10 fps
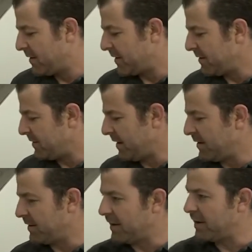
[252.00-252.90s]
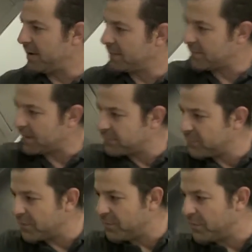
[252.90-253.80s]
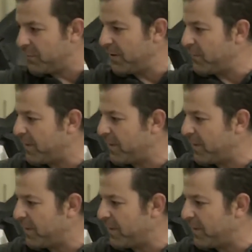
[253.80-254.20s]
Can take a substrate between